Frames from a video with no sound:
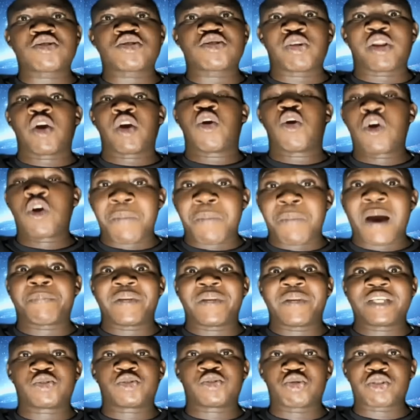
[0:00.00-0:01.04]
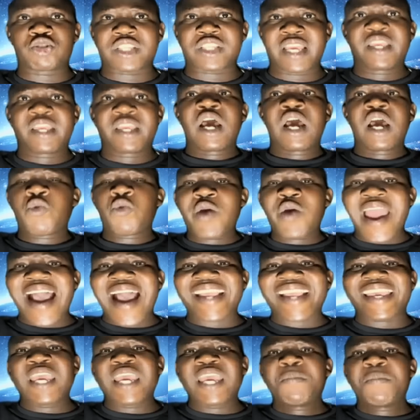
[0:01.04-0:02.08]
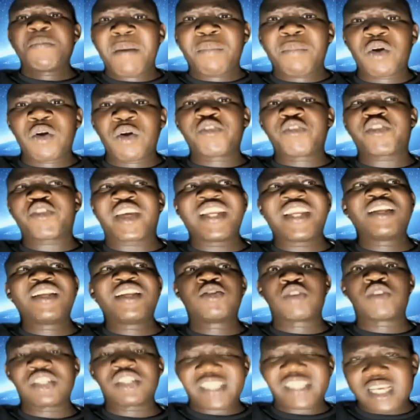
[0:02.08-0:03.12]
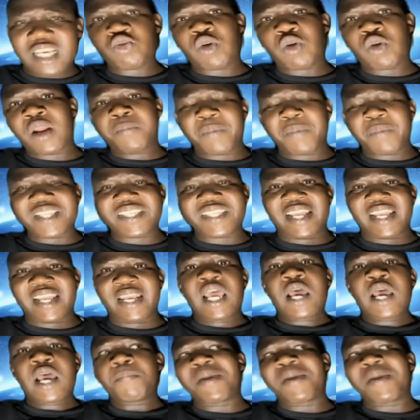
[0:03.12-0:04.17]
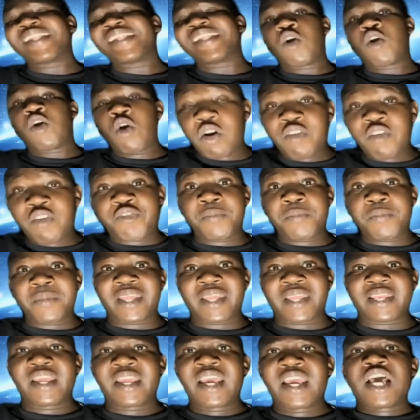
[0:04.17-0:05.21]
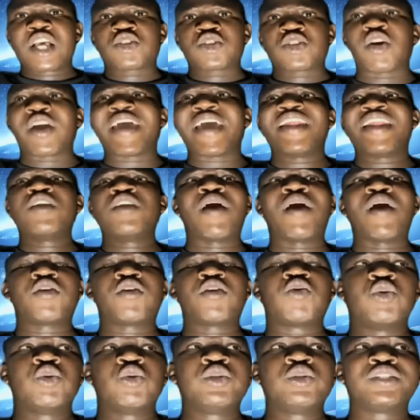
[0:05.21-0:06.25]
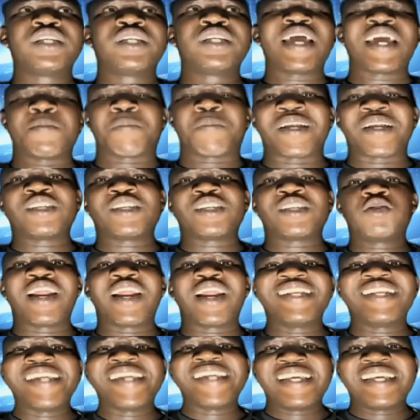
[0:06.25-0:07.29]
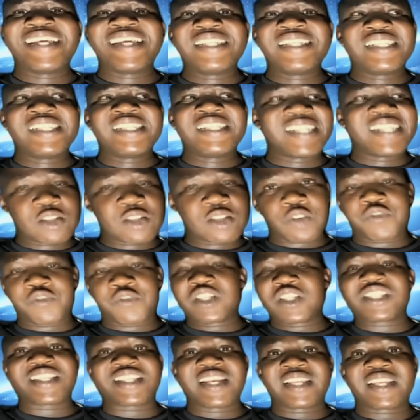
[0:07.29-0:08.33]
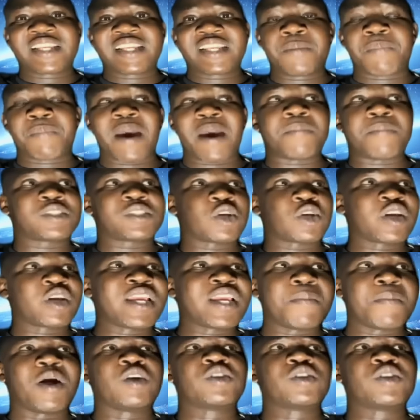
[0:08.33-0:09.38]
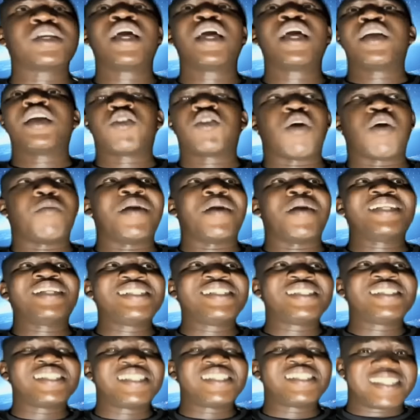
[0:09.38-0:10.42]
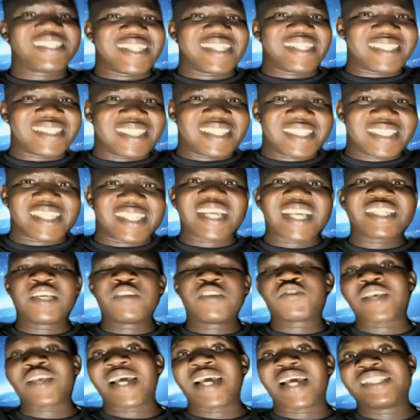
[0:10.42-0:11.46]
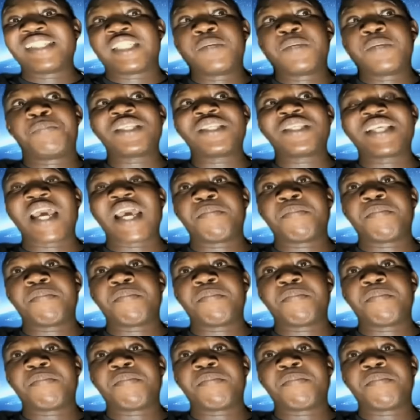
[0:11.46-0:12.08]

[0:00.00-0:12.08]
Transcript: to the whole public to say, we are capable of killing not just one person, but the whole family. So anyone who would, particularly the indigents of Eastern Cape, I'm talking about normal de de detectives and D P C I